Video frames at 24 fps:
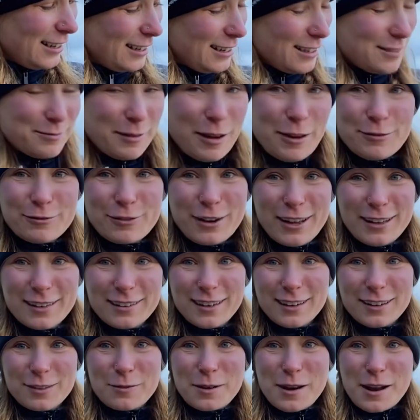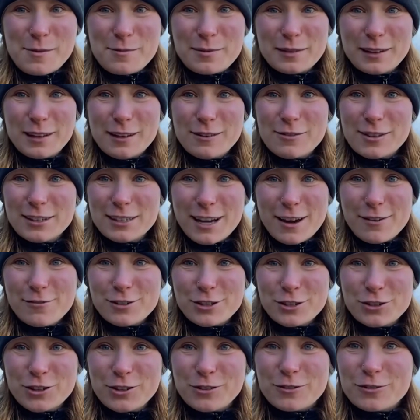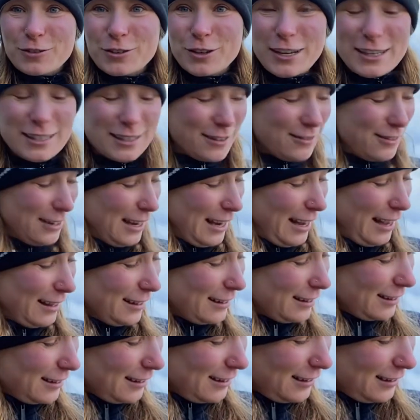my friends, is what I believe the definition of creativity is.